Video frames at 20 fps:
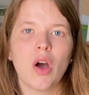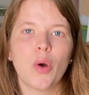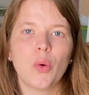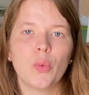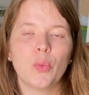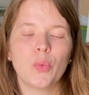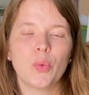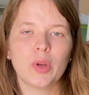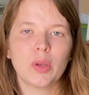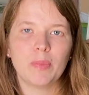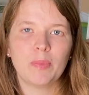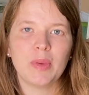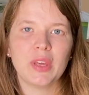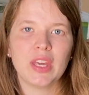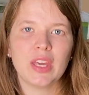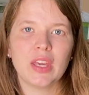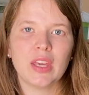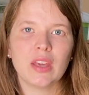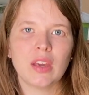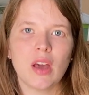would
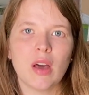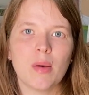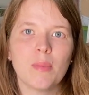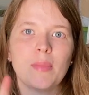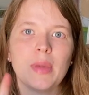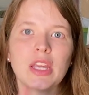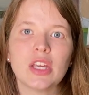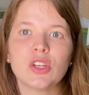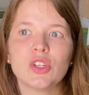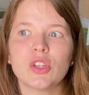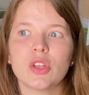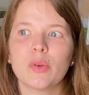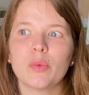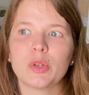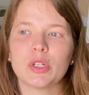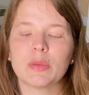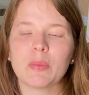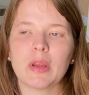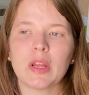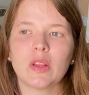be making sure that we're
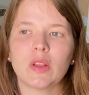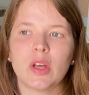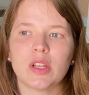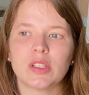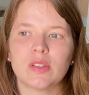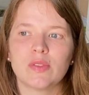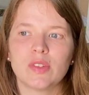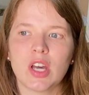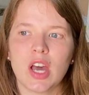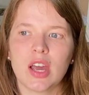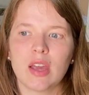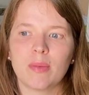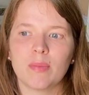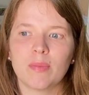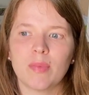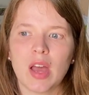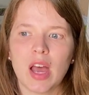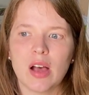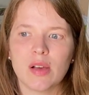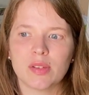spending lots of time
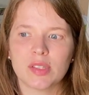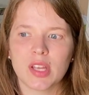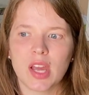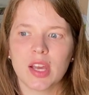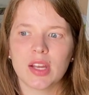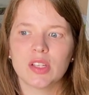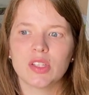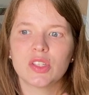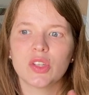outside.